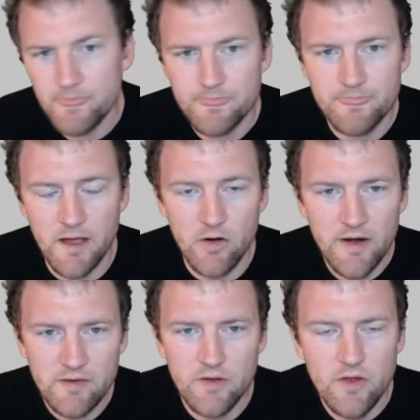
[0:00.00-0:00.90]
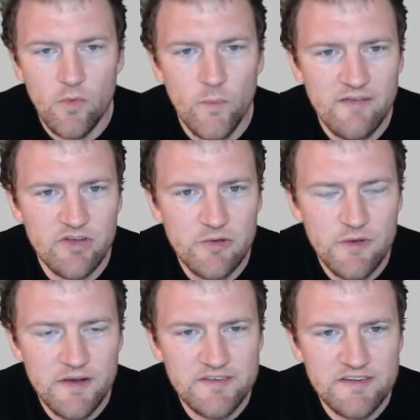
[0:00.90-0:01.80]
All right, we have a new
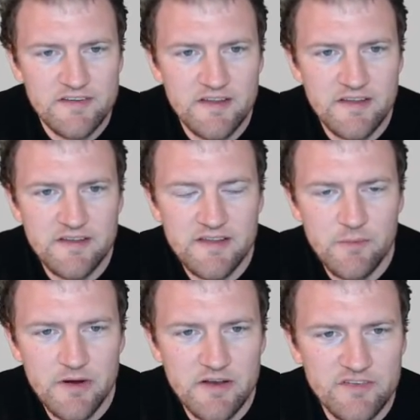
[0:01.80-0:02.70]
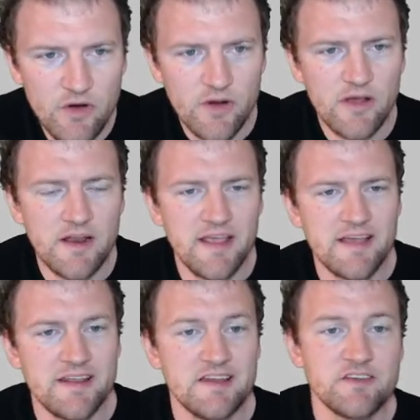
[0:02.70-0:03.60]
unit that we're going to start on, and
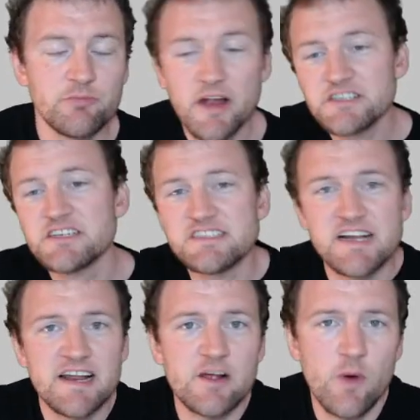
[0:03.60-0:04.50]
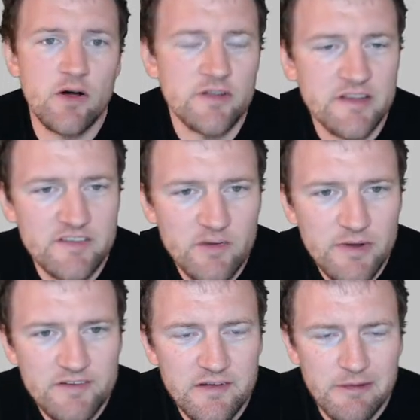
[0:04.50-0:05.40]
it is prejudice and inequality. So we're
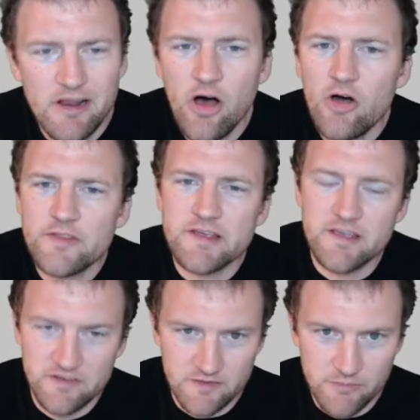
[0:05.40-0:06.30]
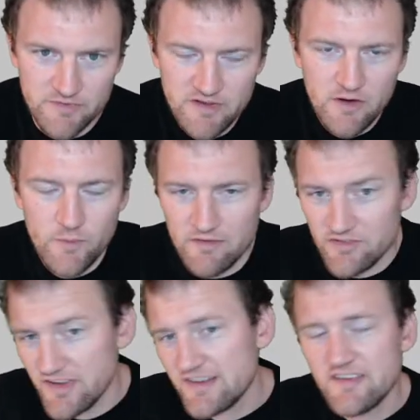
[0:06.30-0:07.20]
going to talk about all the isms. We have
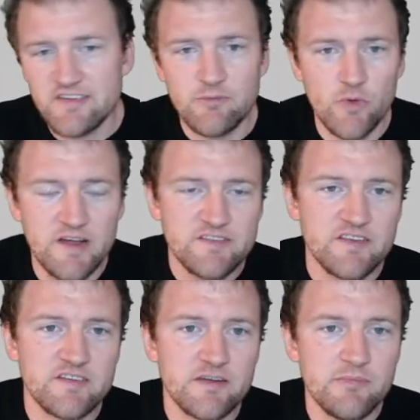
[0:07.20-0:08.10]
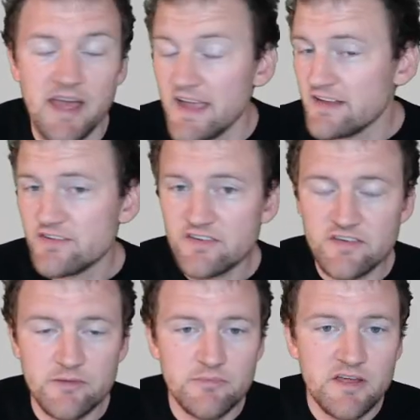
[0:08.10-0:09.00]
sexism, racism,
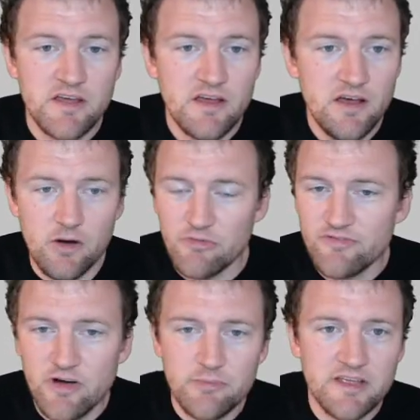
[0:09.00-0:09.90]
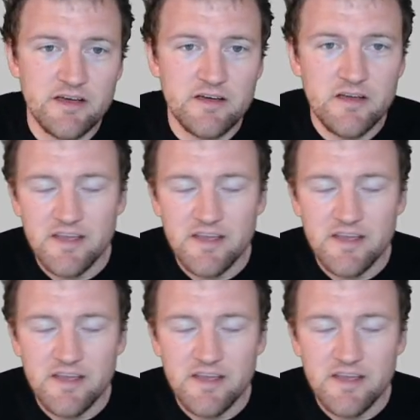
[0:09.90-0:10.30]
ageism, homophobia.